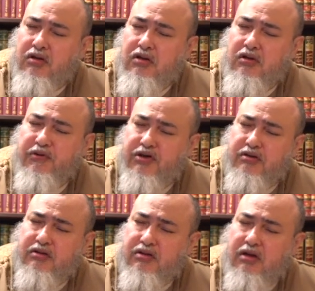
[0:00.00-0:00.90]

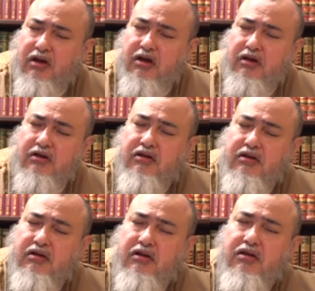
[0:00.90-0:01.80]
bird, and
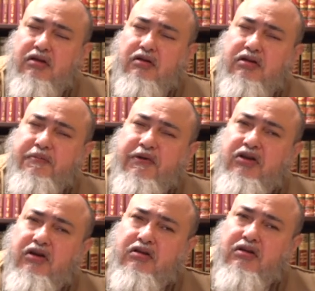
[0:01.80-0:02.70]
depending on the